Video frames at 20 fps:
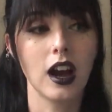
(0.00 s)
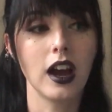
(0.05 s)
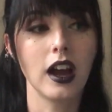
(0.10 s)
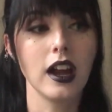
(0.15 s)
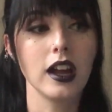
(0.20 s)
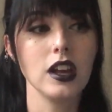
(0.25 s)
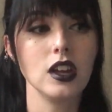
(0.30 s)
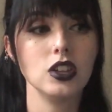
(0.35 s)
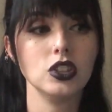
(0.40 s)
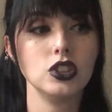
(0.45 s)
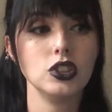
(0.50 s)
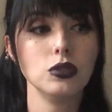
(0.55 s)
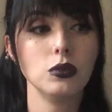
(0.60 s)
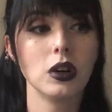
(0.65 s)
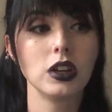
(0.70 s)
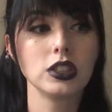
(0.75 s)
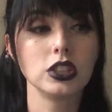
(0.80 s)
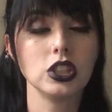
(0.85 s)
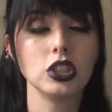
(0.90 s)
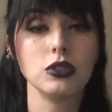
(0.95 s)
I do
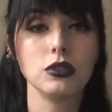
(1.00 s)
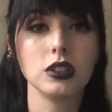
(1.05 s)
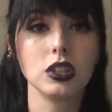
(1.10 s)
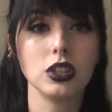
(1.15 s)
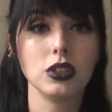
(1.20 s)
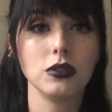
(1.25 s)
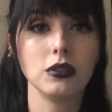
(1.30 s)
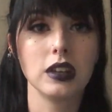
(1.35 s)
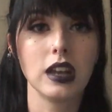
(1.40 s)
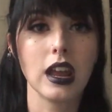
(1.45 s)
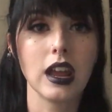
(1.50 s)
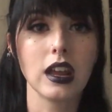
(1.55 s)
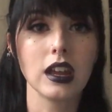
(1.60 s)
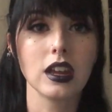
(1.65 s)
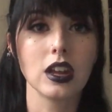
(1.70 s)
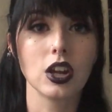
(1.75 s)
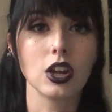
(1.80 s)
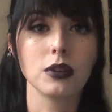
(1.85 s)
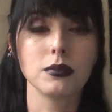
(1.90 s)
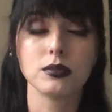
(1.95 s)
want to do a Q&A
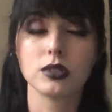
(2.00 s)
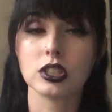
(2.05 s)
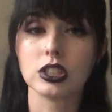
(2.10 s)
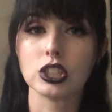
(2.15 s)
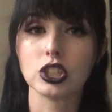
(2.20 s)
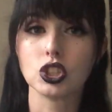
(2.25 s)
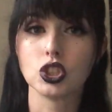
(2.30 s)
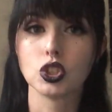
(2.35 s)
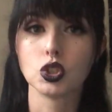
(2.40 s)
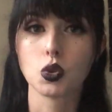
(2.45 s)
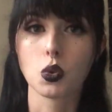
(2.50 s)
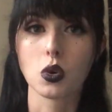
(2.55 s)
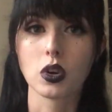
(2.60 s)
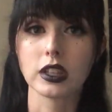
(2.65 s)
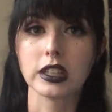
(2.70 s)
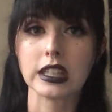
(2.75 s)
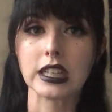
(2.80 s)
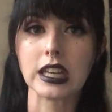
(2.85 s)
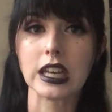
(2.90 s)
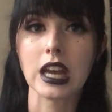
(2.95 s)
here pretty
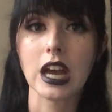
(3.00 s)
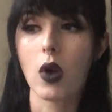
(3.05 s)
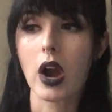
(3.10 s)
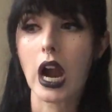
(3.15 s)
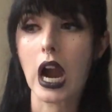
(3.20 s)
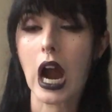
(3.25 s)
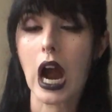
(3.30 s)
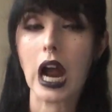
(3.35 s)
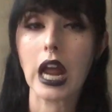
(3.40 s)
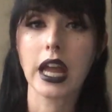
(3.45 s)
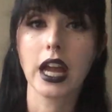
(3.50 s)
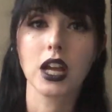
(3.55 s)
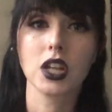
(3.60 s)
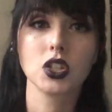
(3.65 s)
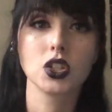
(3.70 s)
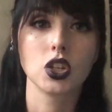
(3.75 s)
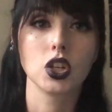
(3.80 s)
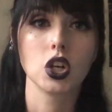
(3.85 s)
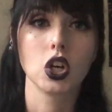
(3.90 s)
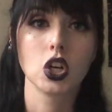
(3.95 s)
shortly where I
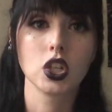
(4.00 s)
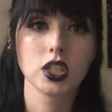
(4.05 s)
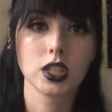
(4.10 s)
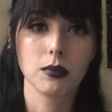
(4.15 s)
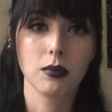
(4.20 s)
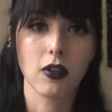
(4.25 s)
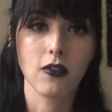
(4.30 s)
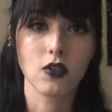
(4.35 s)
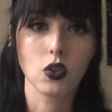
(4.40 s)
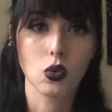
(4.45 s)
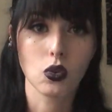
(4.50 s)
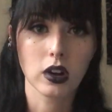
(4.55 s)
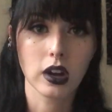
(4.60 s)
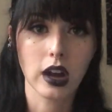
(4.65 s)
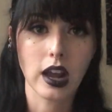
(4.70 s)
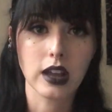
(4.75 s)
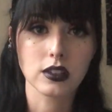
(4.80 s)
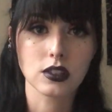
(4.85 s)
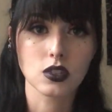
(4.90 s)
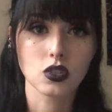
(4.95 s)
answer some of your
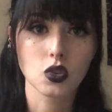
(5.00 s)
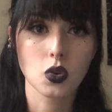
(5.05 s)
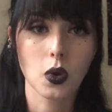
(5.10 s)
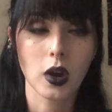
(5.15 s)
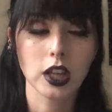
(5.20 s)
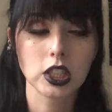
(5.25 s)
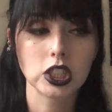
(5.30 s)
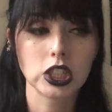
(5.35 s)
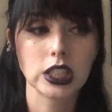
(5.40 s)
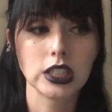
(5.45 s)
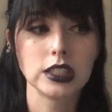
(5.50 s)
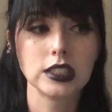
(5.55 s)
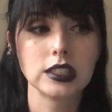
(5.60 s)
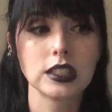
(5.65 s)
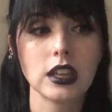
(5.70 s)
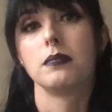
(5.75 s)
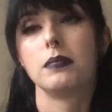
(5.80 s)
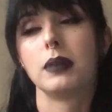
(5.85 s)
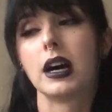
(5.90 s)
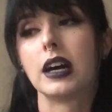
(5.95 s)
guys'
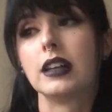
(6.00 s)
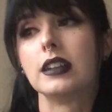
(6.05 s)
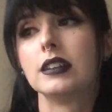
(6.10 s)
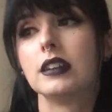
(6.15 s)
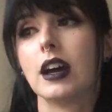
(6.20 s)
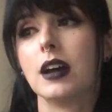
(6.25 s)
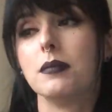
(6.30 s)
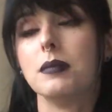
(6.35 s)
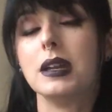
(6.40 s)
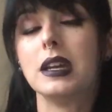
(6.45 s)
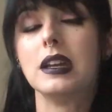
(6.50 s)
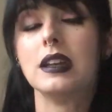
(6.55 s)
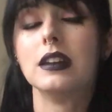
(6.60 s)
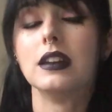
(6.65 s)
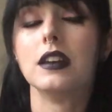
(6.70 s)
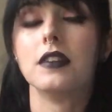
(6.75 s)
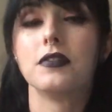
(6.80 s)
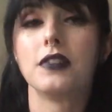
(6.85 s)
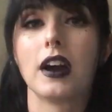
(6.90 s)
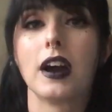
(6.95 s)
questions, but I mean,
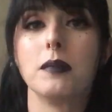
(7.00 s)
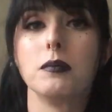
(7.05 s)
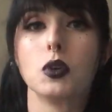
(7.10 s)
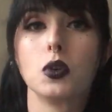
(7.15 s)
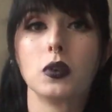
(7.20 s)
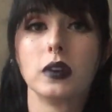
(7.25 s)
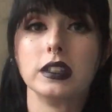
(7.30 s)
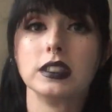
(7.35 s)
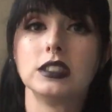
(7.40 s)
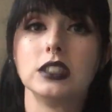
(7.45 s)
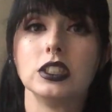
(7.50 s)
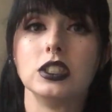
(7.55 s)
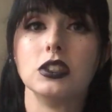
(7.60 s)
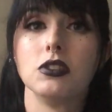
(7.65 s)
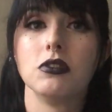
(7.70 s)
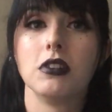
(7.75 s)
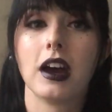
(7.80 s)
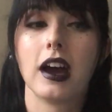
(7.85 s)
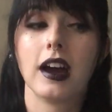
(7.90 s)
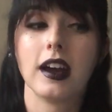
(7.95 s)
if I'm going to
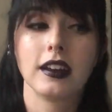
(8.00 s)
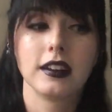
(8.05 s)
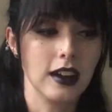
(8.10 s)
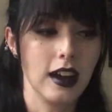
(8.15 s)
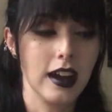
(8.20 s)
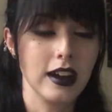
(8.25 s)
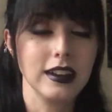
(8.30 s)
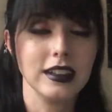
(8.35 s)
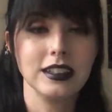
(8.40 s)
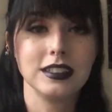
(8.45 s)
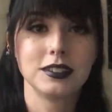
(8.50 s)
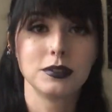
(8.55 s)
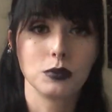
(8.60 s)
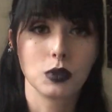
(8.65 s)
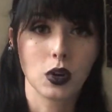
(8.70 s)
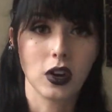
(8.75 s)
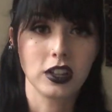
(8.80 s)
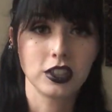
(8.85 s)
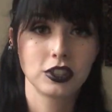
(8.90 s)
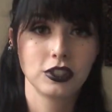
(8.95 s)
do that, I need some
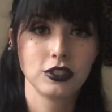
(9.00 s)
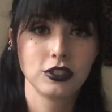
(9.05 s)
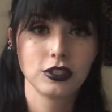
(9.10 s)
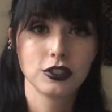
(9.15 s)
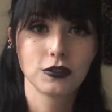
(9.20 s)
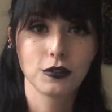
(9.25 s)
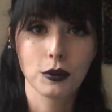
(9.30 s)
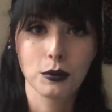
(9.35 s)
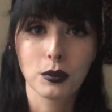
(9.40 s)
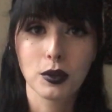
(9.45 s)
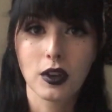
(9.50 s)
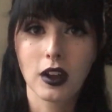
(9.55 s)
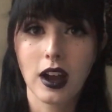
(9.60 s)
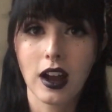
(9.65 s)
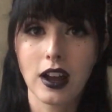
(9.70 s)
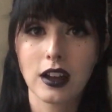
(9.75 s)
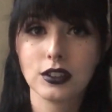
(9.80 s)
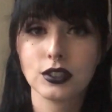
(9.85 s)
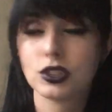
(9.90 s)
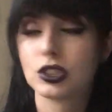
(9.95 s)
questions from you
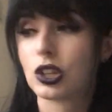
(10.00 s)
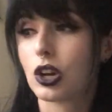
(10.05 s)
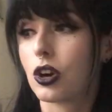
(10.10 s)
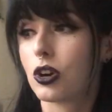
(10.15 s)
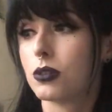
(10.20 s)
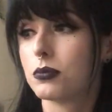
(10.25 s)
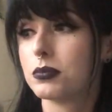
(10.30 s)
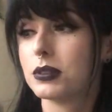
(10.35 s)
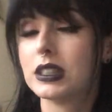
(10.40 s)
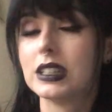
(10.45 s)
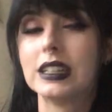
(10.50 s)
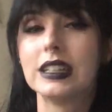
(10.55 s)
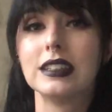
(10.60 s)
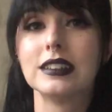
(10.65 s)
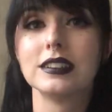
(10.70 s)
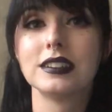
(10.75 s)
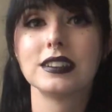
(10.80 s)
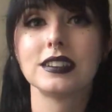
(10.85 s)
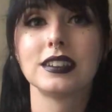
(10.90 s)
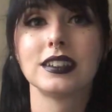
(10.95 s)
guys, so
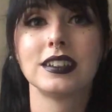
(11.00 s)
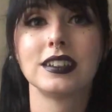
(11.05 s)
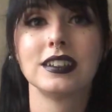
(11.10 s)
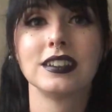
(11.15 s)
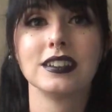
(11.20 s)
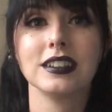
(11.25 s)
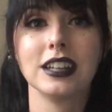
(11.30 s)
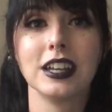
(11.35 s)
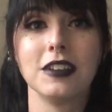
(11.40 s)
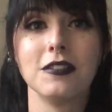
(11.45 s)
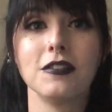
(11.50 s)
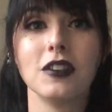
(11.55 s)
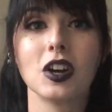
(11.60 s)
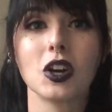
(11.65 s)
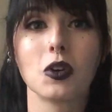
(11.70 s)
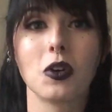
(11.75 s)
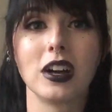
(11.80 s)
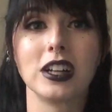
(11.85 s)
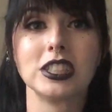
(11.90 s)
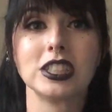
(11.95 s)
please leave
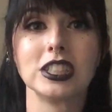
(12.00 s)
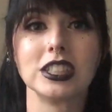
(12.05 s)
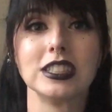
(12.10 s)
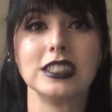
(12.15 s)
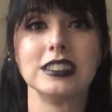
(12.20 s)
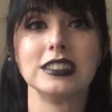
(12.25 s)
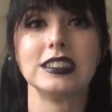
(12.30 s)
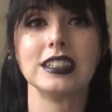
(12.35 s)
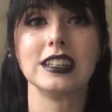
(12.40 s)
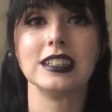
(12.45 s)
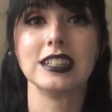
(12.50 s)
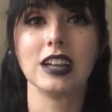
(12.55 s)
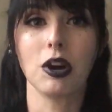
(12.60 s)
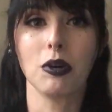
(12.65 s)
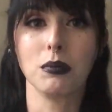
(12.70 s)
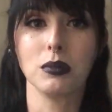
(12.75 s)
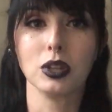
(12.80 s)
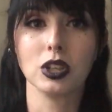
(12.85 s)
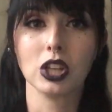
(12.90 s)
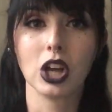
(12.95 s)
questions
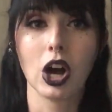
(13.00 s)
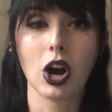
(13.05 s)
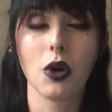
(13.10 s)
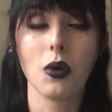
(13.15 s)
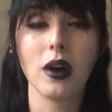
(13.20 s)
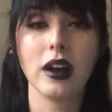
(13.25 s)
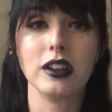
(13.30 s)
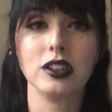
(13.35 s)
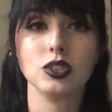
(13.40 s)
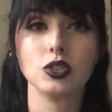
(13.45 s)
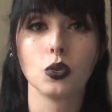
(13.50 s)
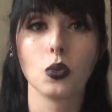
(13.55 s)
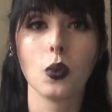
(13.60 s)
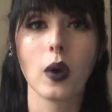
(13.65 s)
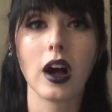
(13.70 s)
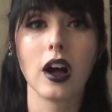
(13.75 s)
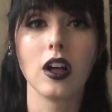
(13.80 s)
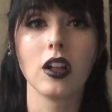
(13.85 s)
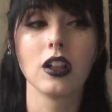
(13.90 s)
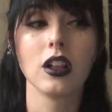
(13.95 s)
down below as
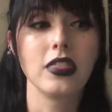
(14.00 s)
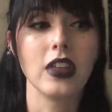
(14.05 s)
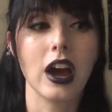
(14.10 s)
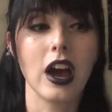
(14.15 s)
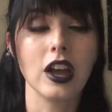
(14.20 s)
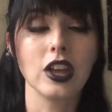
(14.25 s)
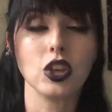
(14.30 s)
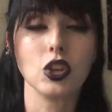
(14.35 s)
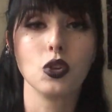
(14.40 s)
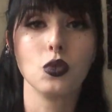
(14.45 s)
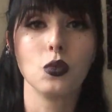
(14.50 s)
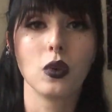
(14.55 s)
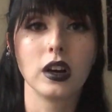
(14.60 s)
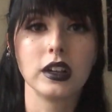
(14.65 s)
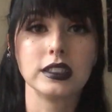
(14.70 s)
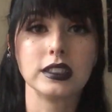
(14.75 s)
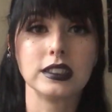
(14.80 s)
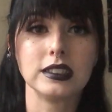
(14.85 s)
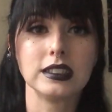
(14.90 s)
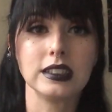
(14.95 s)
well that you
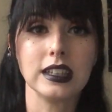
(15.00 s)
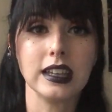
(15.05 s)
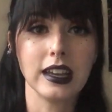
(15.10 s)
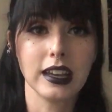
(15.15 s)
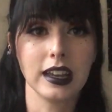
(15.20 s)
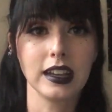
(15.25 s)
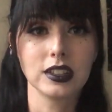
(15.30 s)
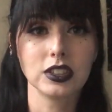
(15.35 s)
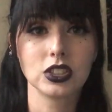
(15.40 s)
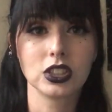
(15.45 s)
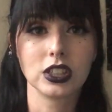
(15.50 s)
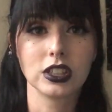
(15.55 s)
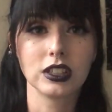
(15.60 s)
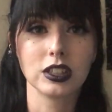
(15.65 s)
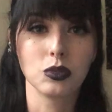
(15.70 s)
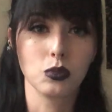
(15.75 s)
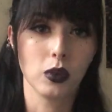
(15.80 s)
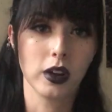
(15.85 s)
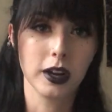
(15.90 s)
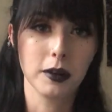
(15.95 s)
want to see answered
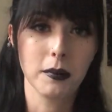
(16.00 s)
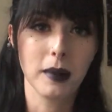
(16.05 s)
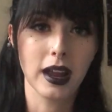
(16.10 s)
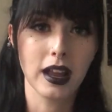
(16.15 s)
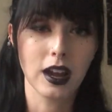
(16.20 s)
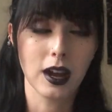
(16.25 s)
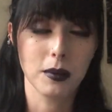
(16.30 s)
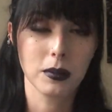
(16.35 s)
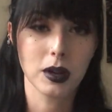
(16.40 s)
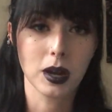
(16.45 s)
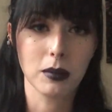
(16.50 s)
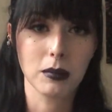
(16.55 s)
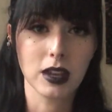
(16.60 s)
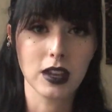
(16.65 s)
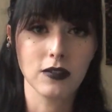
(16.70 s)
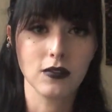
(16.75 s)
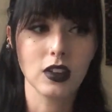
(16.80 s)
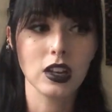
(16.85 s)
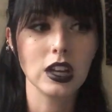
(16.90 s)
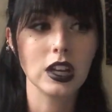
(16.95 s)
in one of my
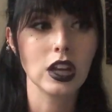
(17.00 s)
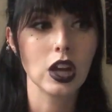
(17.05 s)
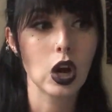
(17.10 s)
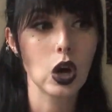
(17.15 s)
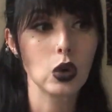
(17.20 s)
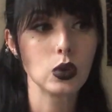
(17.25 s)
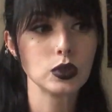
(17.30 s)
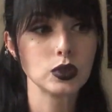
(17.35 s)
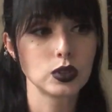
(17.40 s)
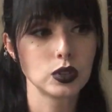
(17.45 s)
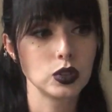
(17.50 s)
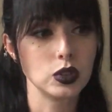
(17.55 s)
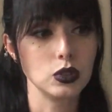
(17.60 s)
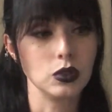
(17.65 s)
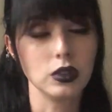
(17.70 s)
upcoming videos.